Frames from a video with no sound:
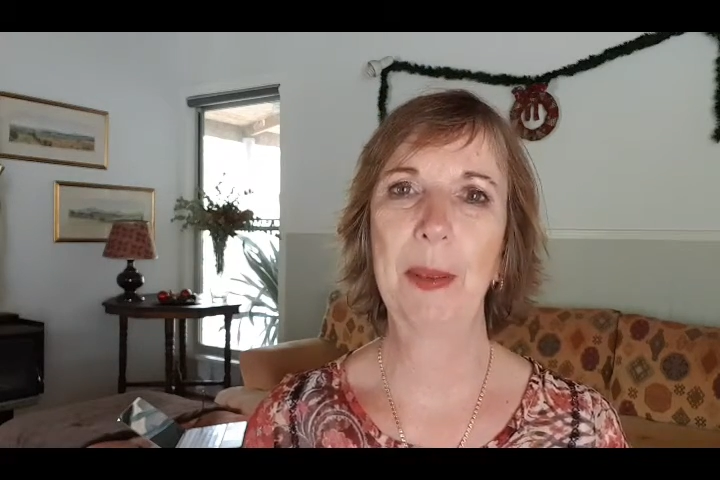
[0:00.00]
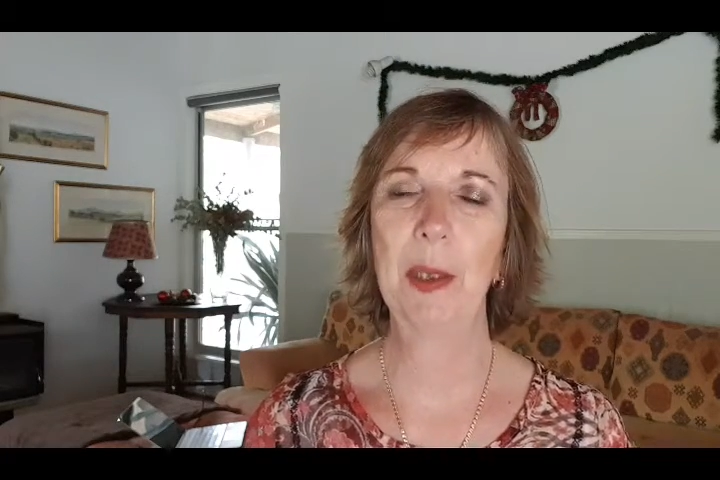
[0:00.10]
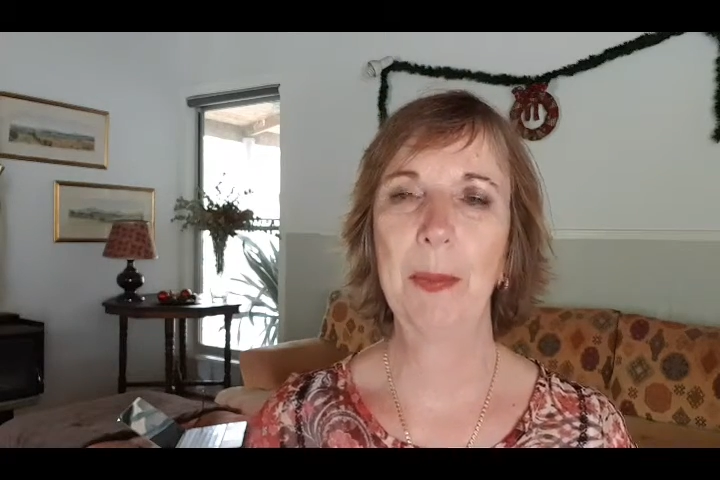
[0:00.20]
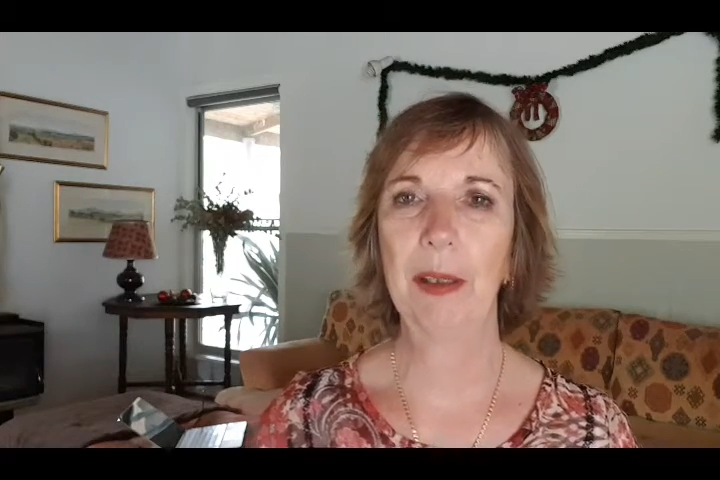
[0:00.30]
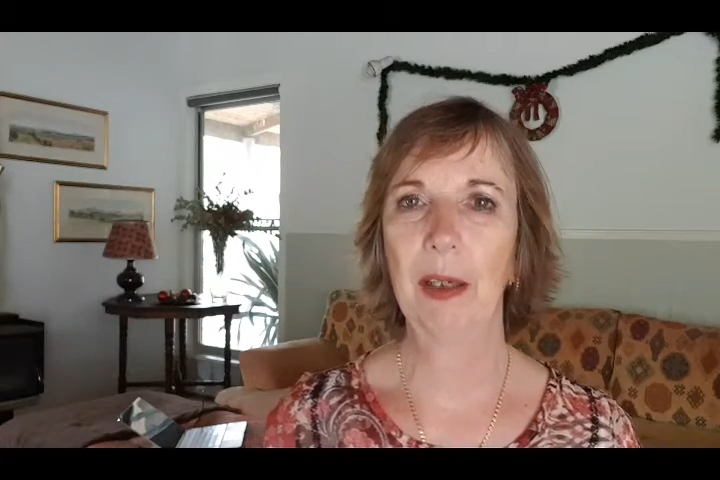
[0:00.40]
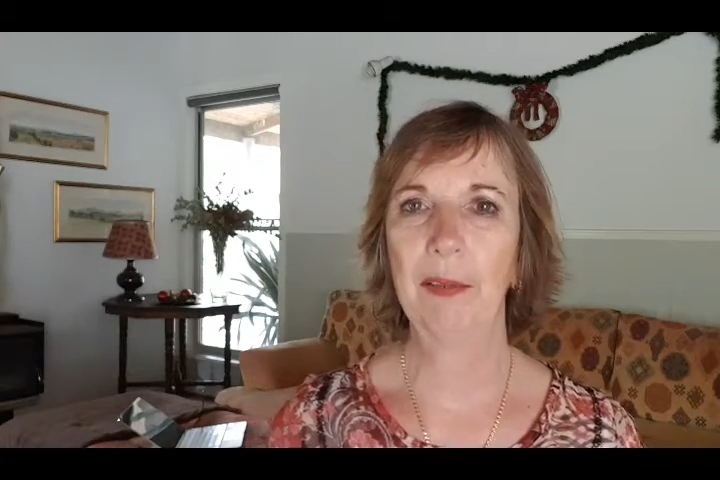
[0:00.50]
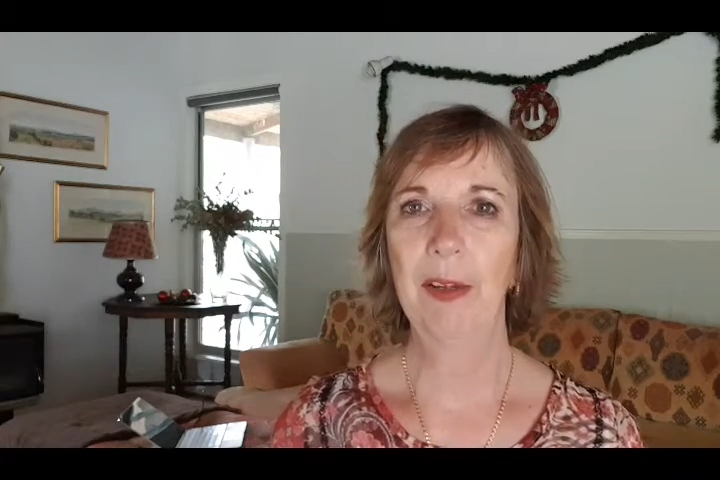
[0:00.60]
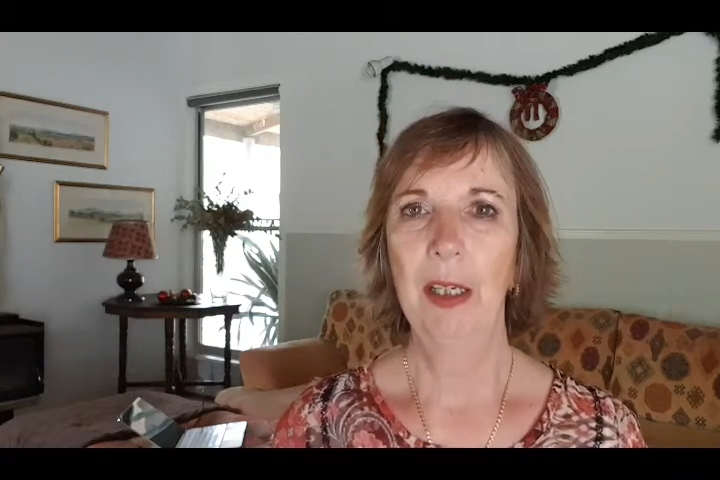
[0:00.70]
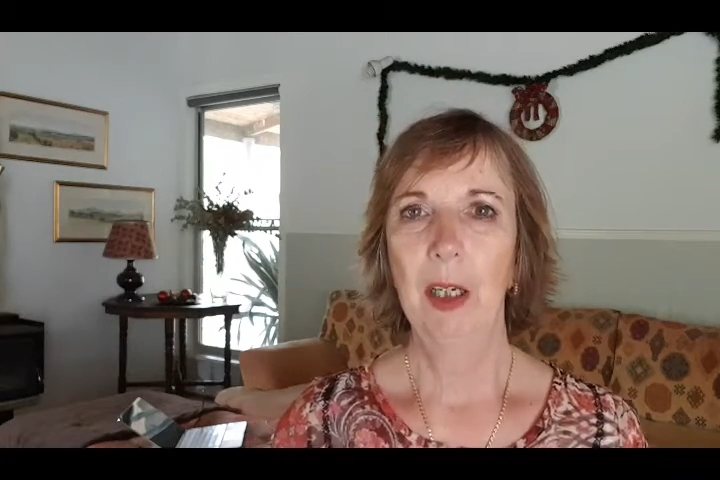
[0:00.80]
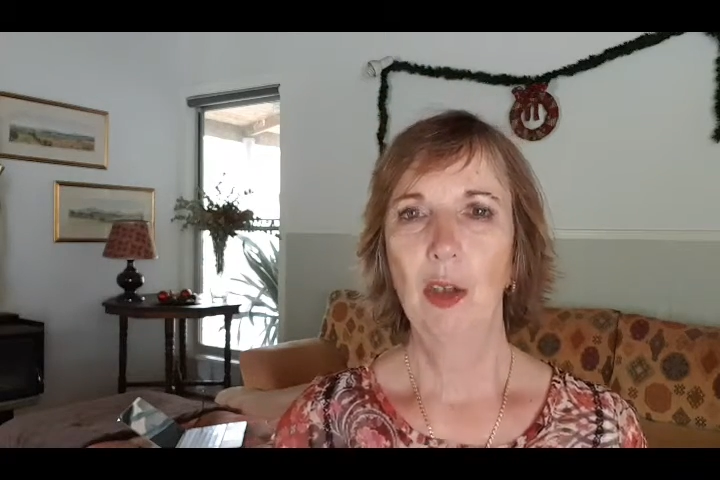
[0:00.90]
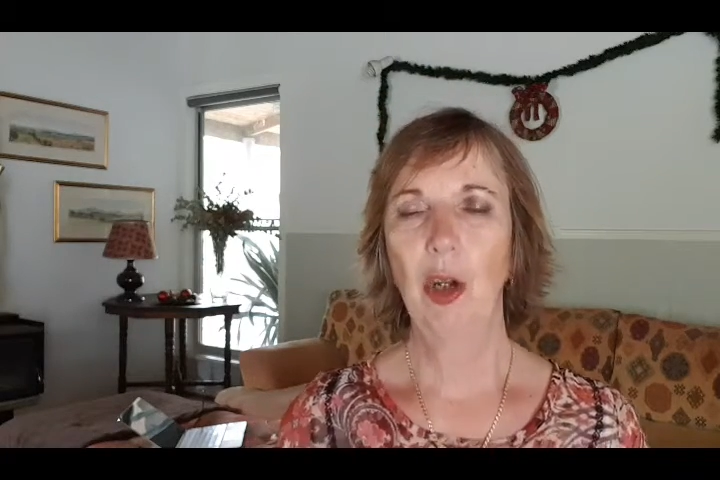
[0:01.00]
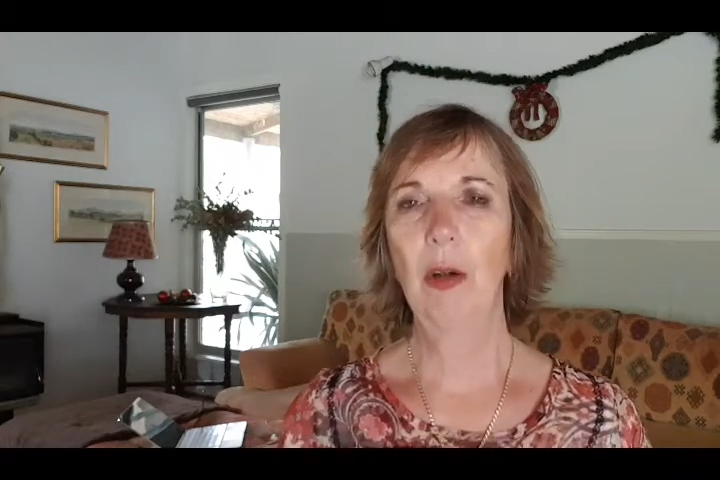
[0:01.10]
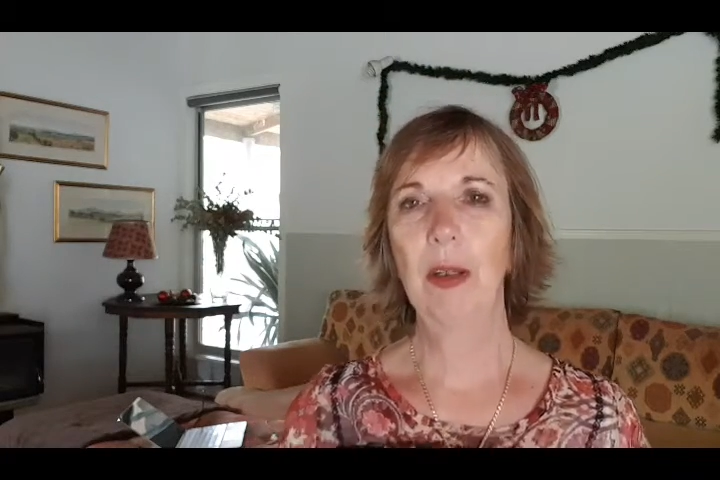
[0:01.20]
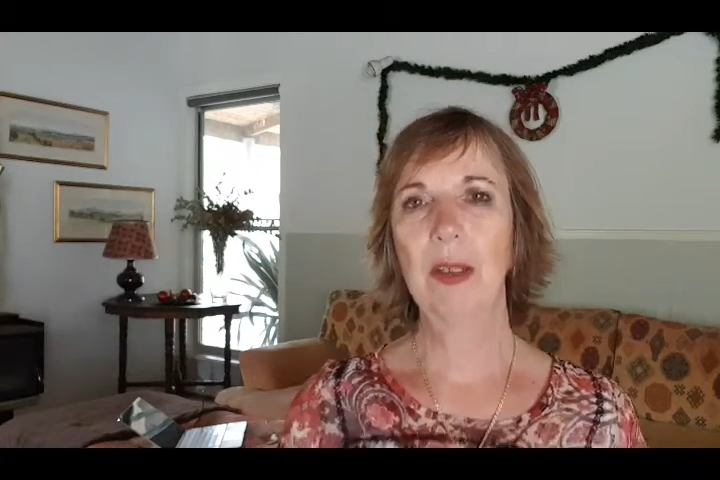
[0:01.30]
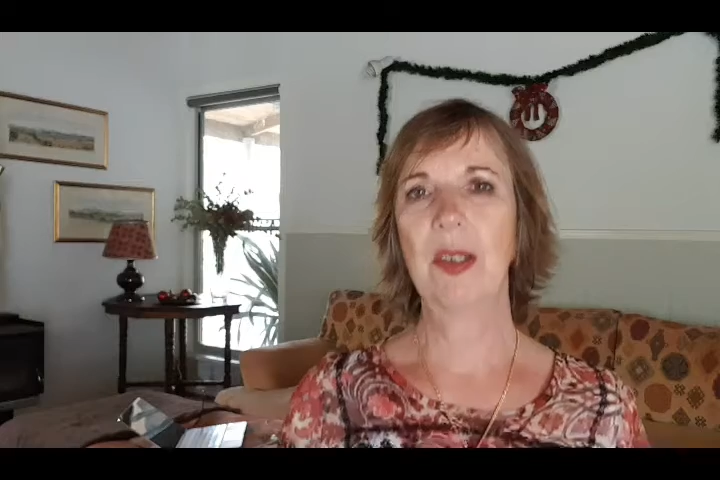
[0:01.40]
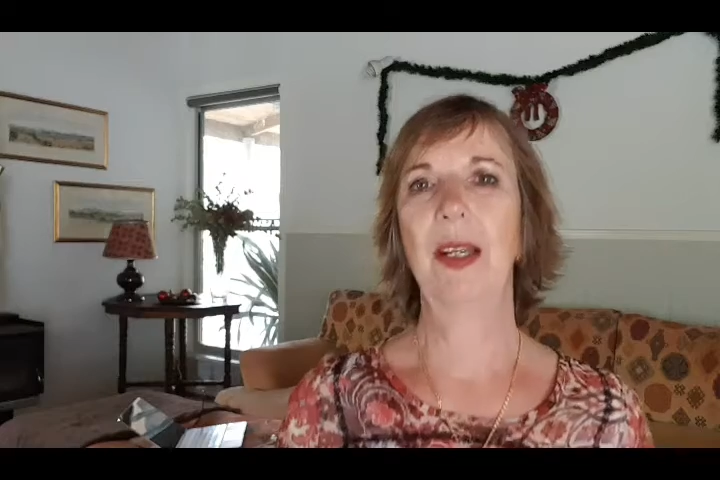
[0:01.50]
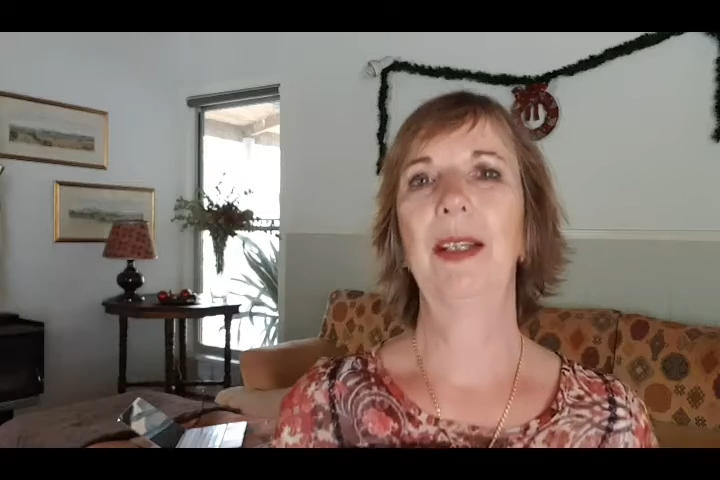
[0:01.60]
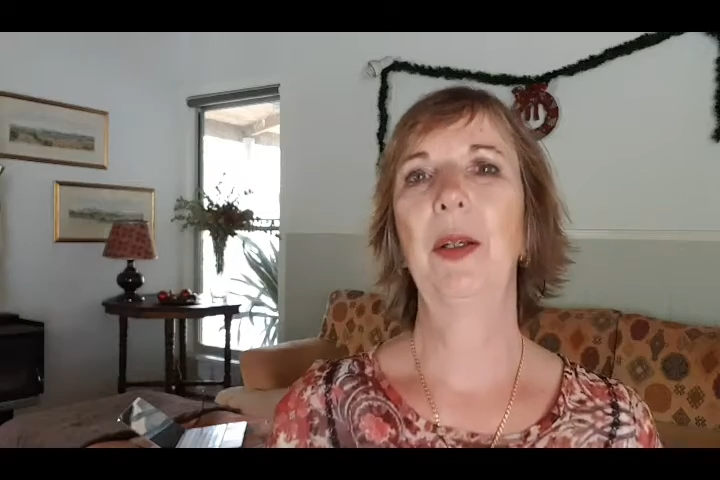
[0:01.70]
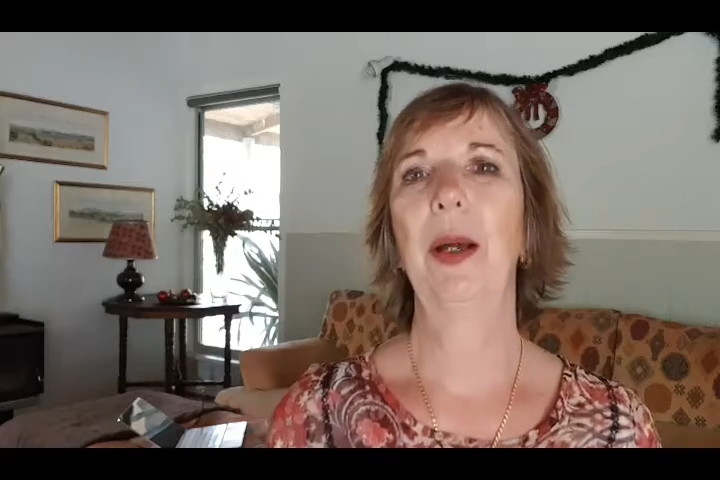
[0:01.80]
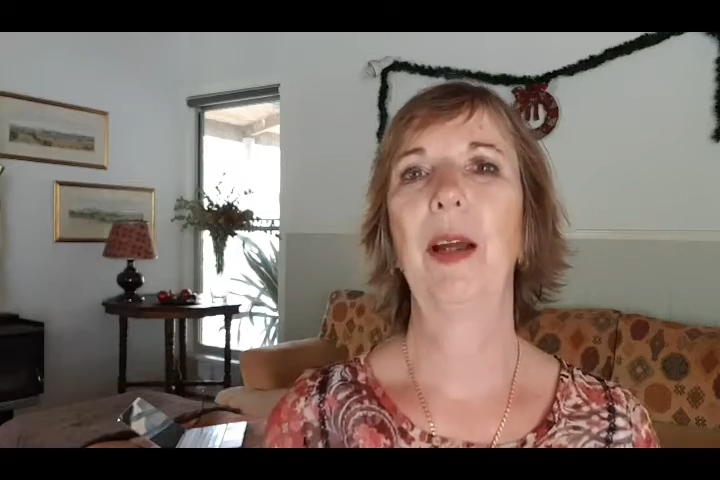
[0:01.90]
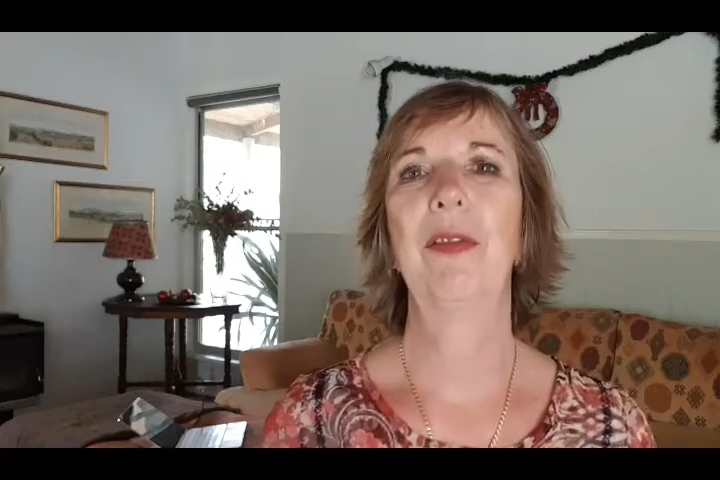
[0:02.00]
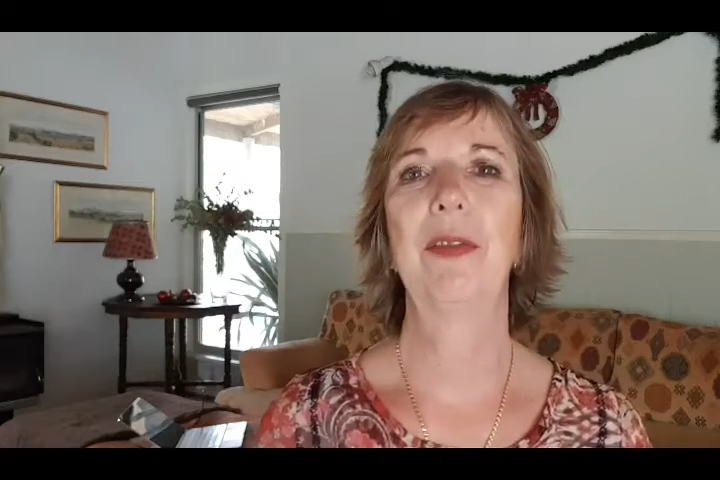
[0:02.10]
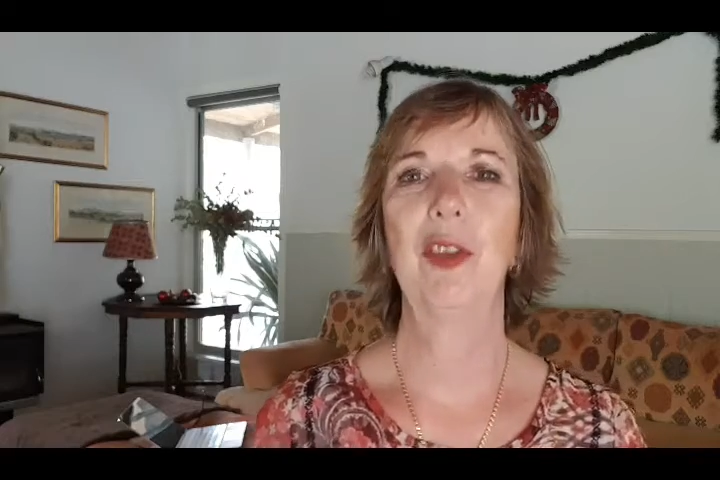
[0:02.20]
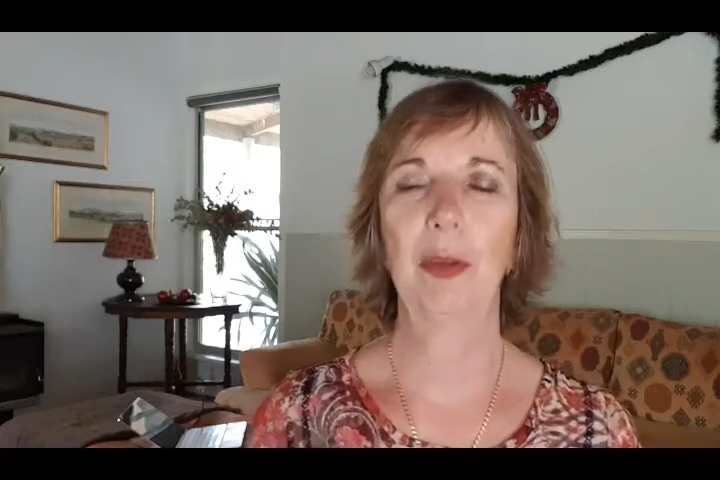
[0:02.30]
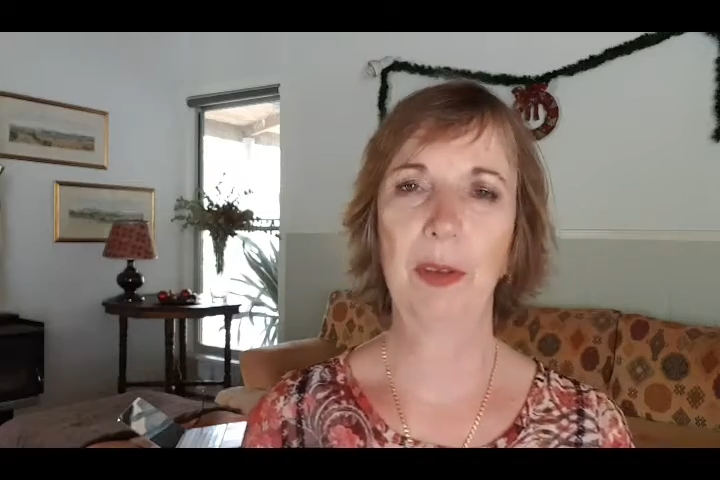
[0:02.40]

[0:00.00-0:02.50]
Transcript: but you might have toddlers, and you have